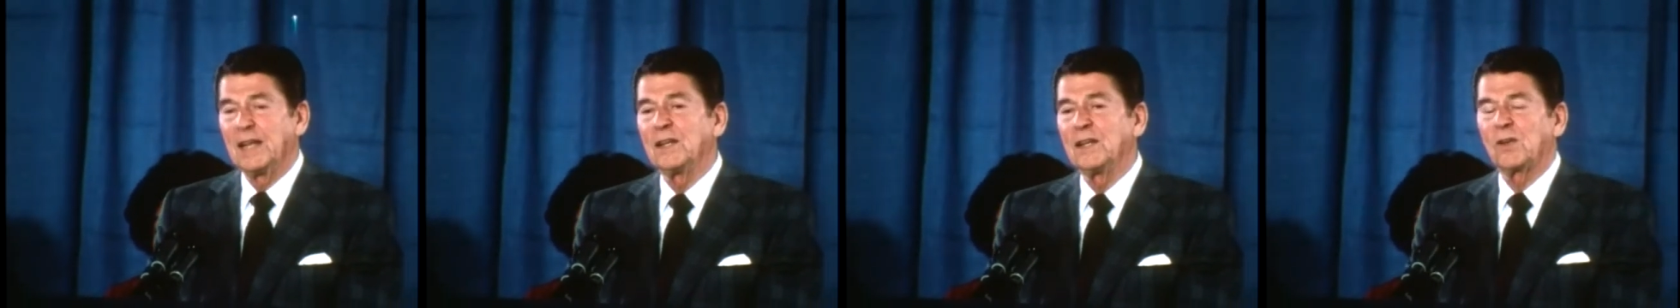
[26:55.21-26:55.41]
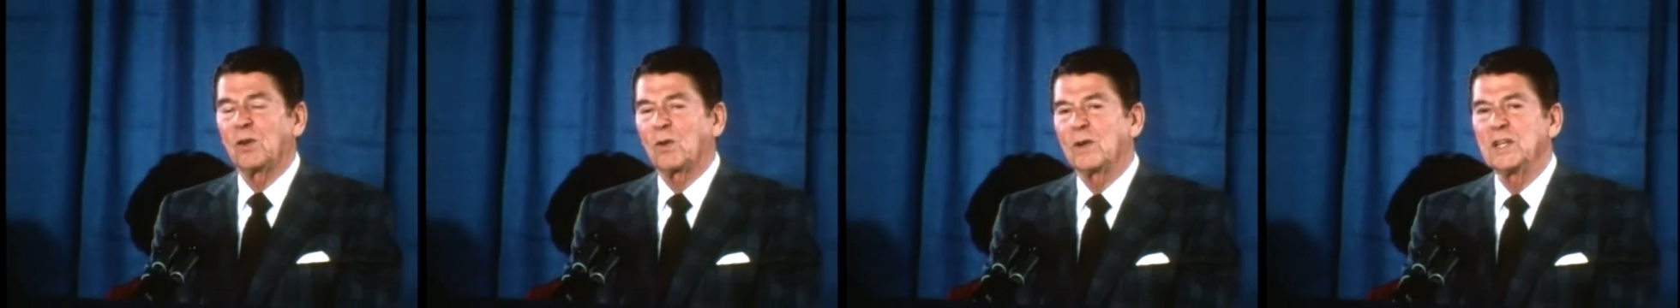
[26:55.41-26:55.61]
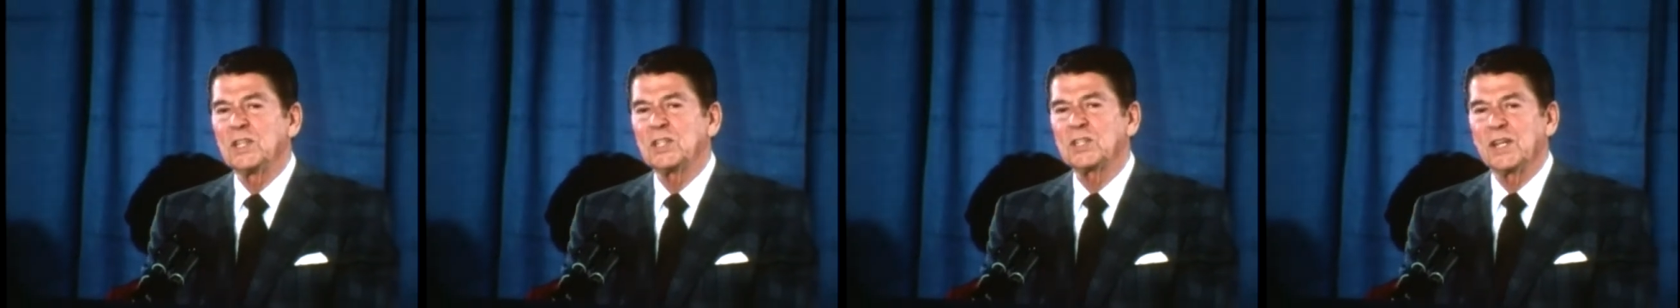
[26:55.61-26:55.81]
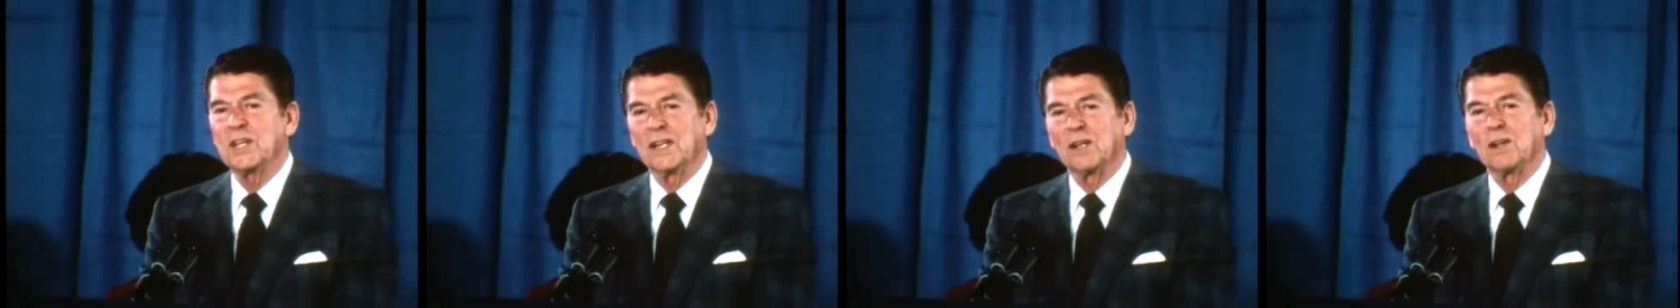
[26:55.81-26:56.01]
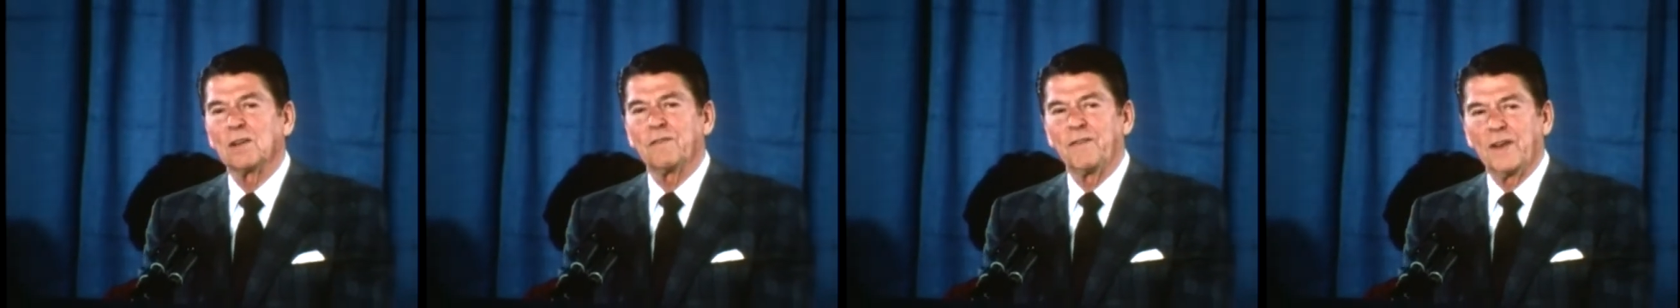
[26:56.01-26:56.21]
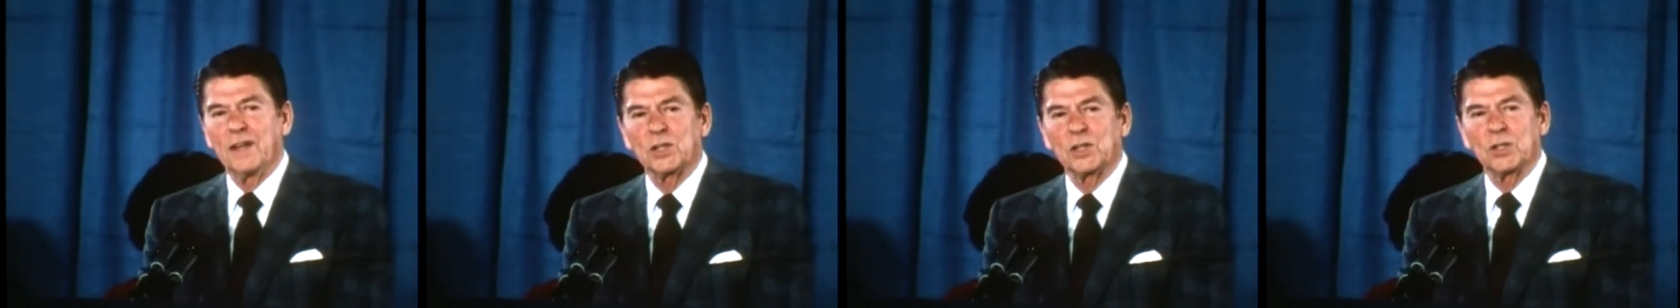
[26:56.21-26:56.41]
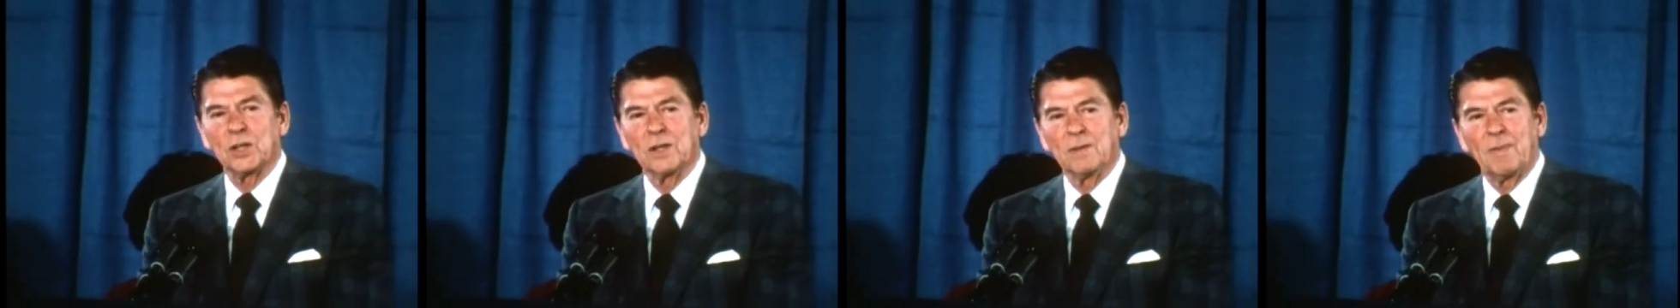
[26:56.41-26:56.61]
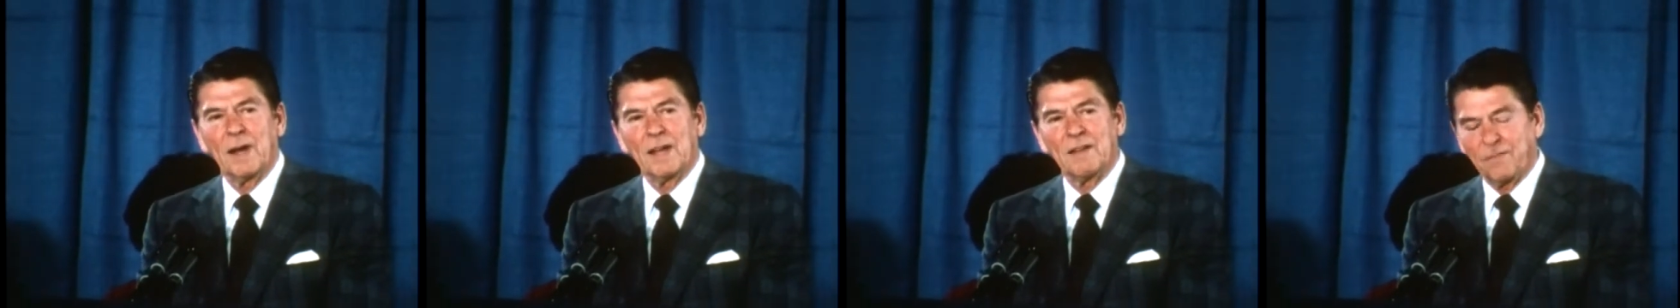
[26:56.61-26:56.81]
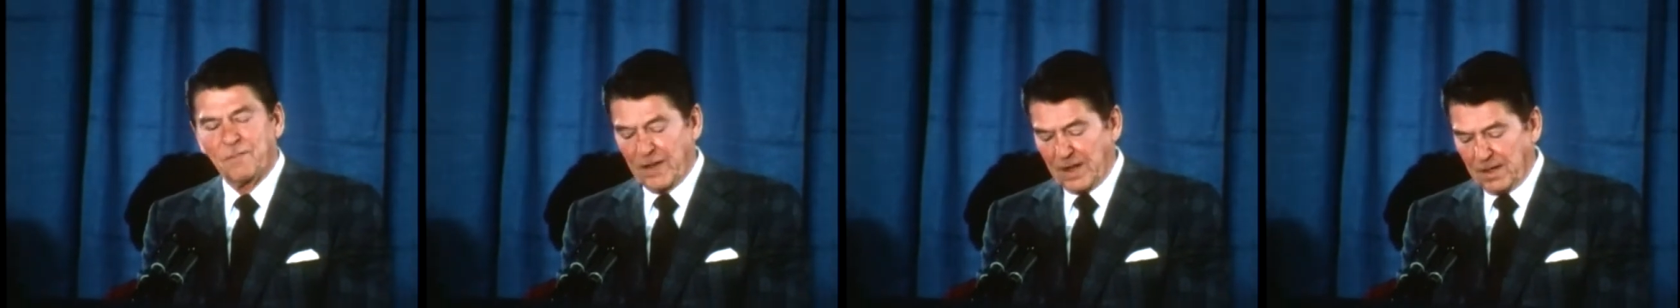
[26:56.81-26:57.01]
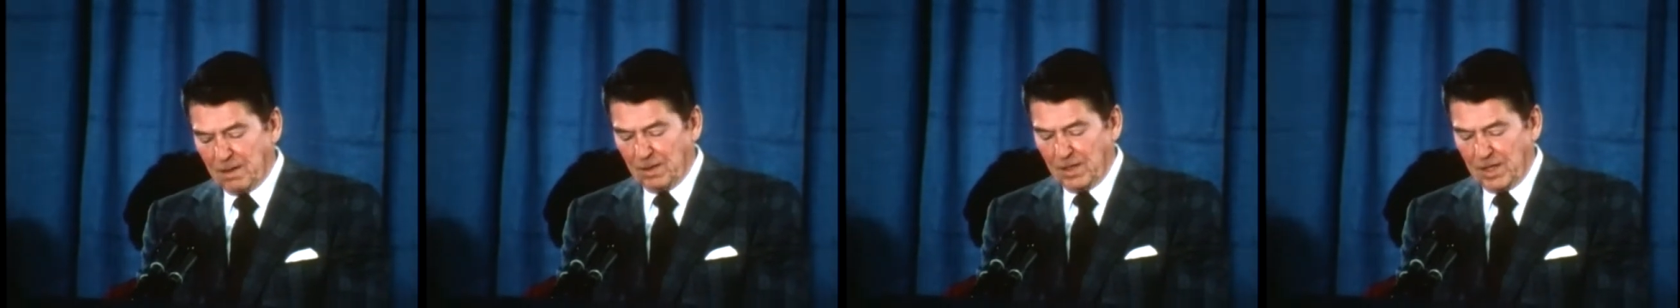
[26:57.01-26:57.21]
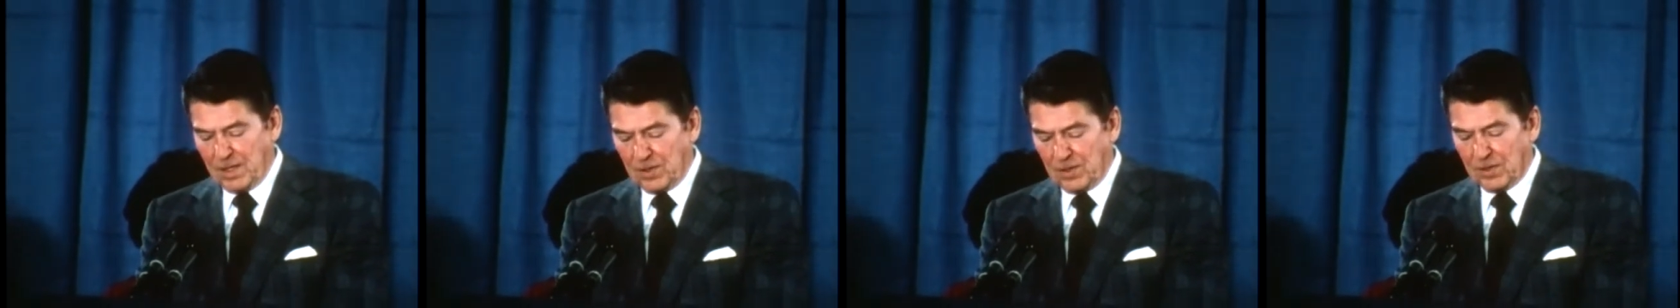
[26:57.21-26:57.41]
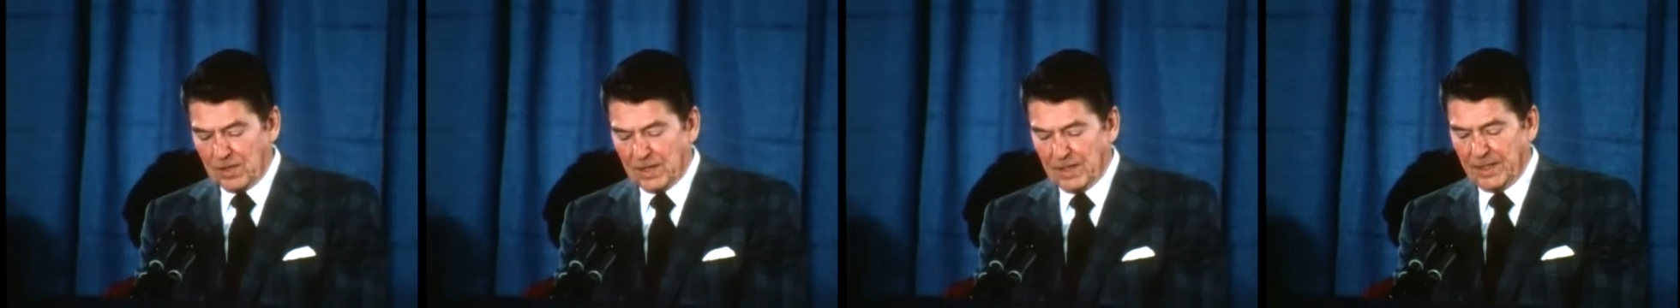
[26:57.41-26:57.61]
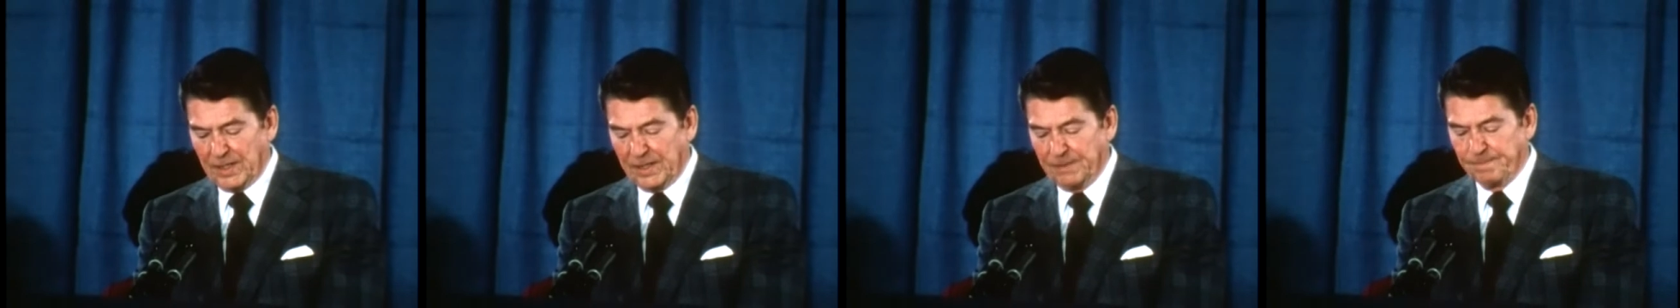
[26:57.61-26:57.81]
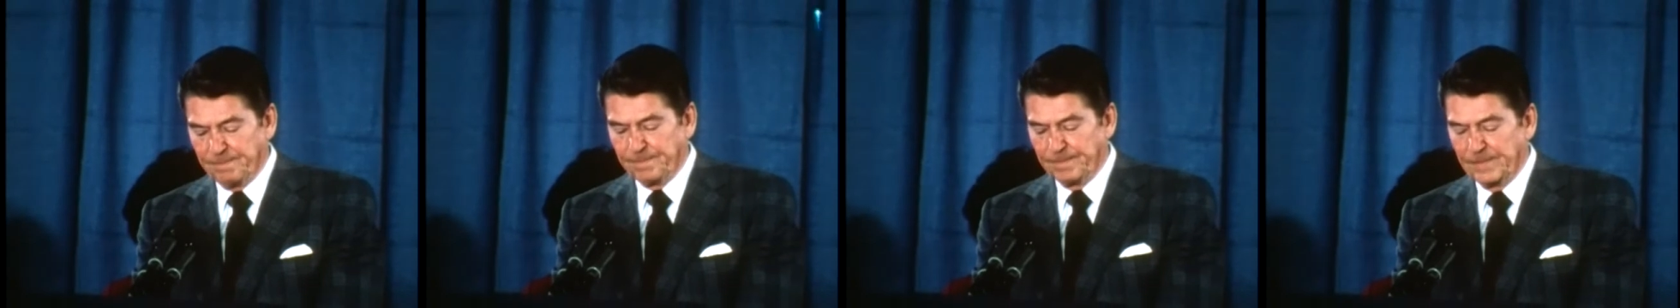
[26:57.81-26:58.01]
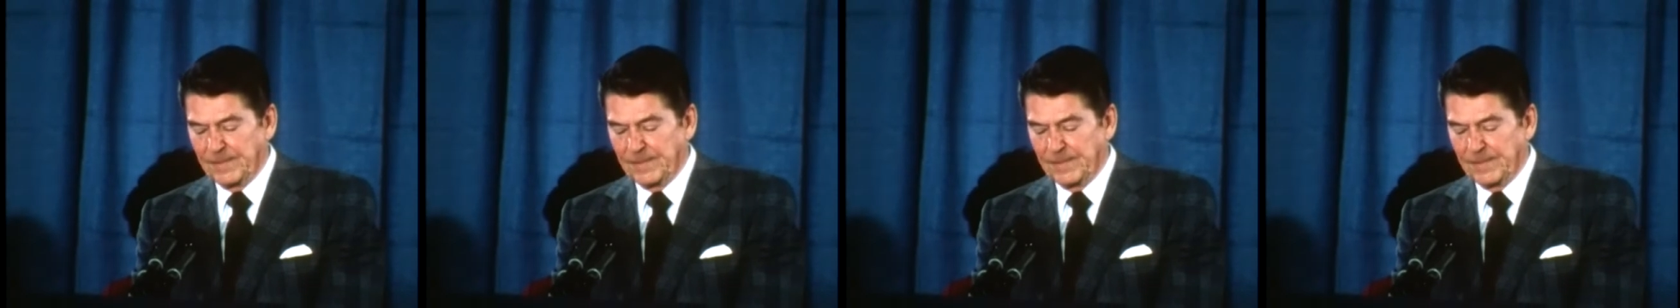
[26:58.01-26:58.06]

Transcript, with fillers: increased intervention by federal authority.